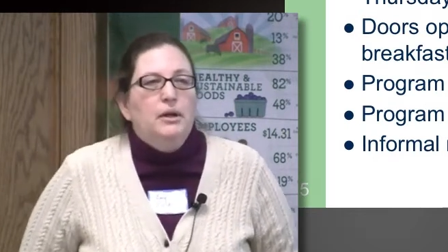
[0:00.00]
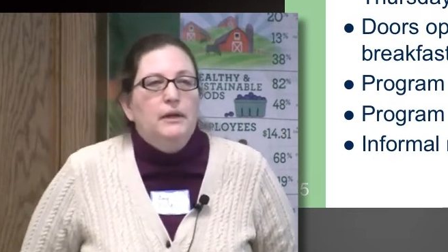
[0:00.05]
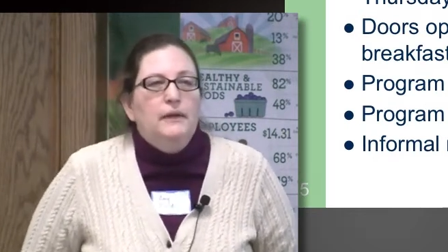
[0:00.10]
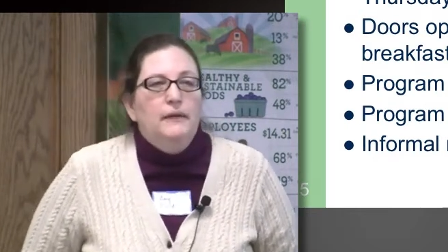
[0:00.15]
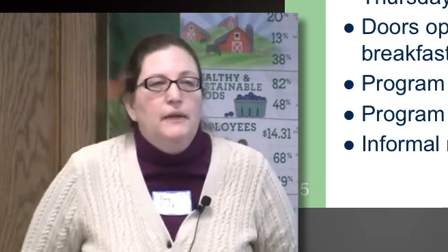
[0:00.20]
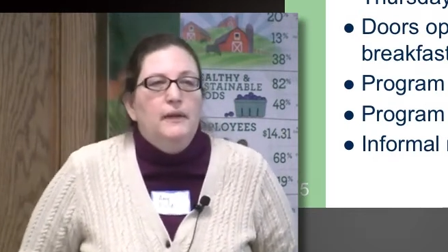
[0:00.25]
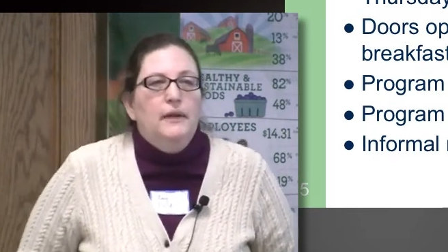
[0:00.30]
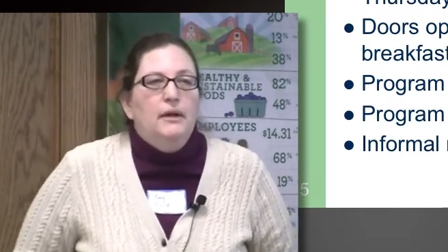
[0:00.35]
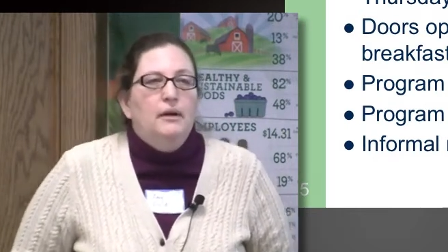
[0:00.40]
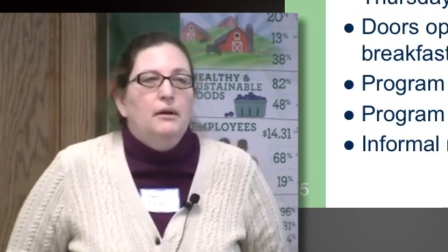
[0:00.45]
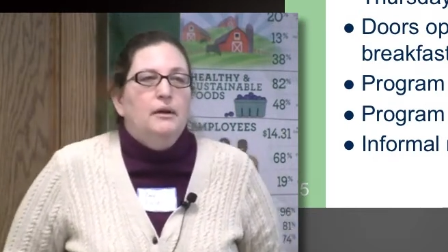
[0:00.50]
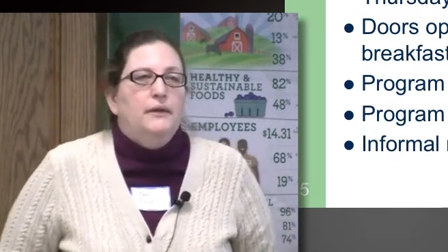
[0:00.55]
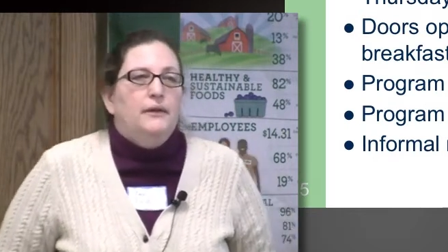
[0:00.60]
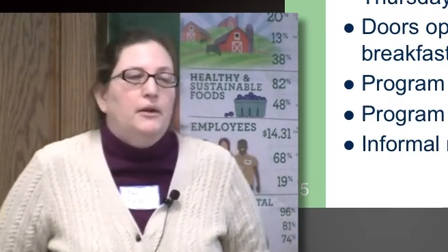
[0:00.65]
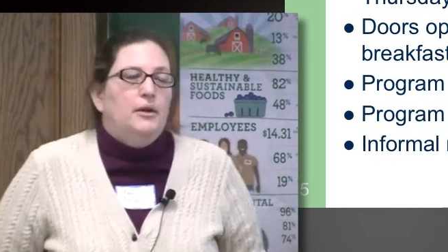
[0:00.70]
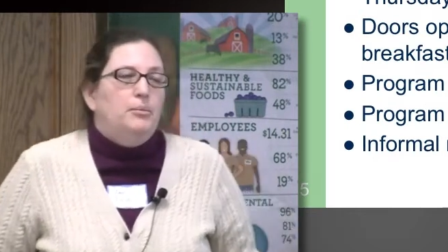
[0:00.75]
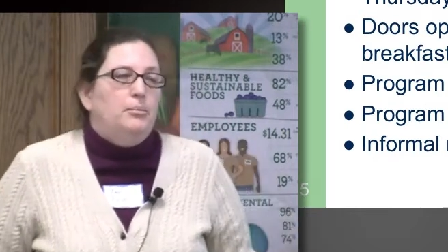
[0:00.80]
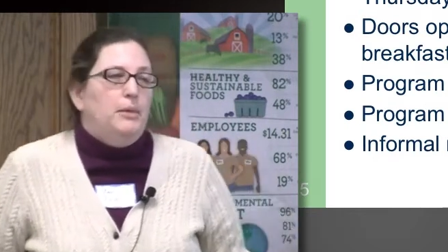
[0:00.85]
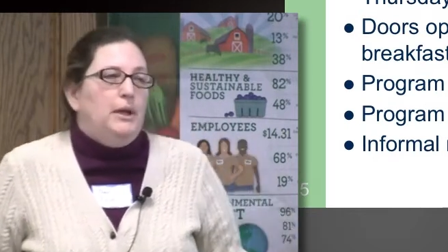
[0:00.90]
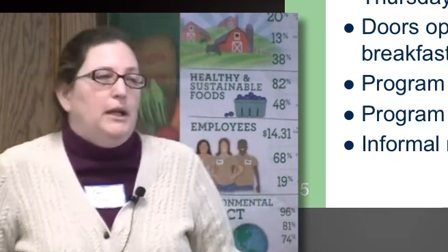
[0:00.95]
is that there is
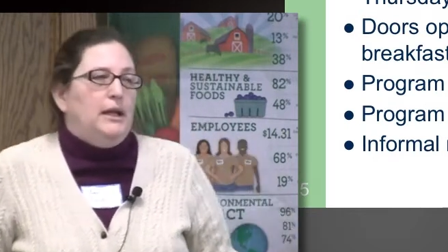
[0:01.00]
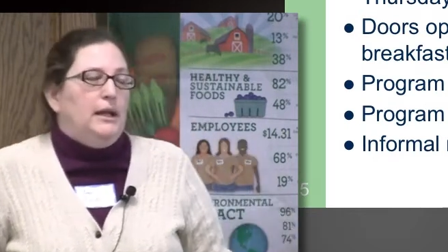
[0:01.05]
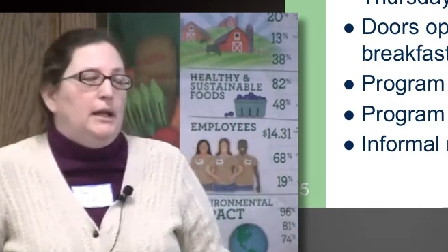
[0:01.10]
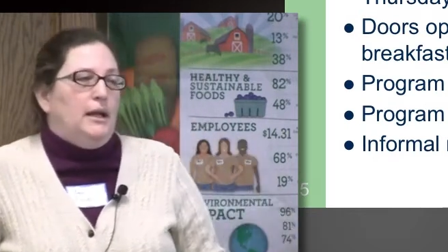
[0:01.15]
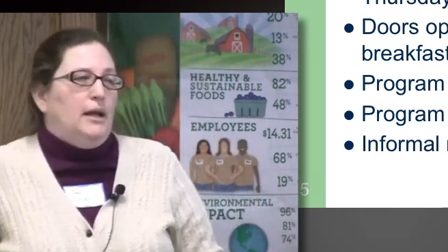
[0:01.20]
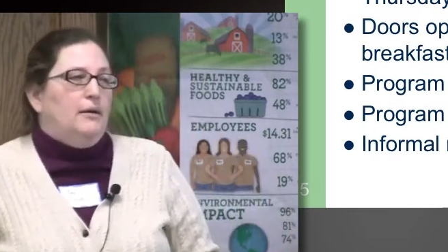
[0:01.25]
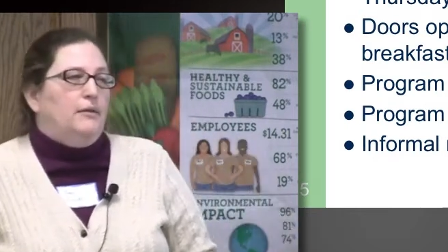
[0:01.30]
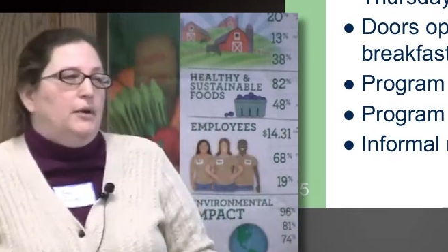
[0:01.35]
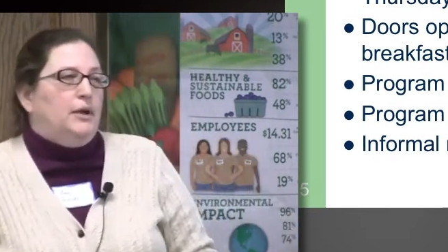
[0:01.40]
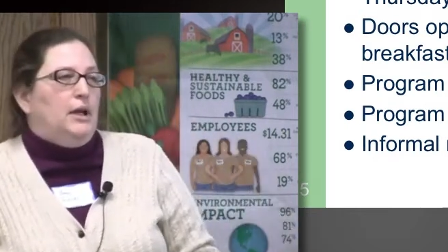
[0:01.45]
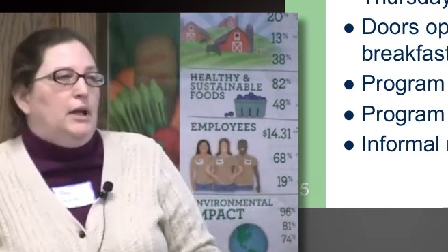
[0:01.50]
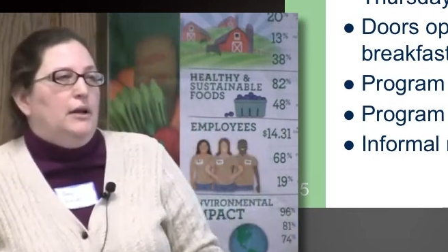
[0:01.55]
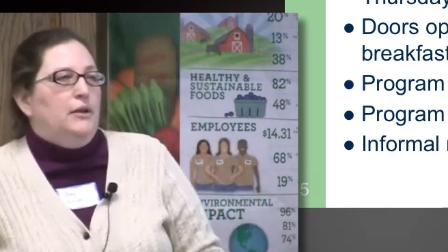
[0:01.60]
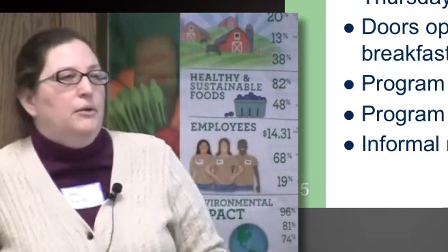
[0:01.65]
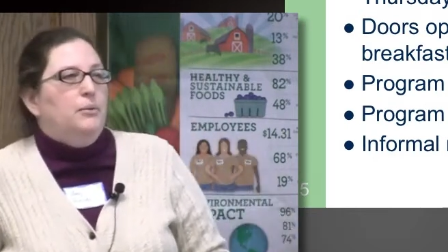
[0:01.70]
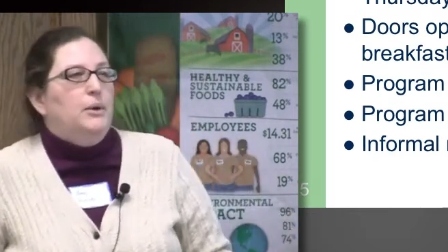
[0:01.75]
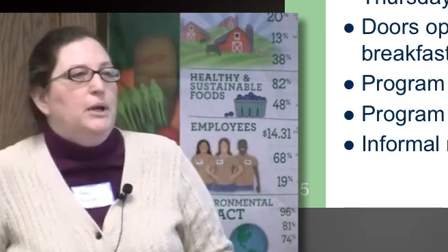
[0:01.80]
a meeting every night of the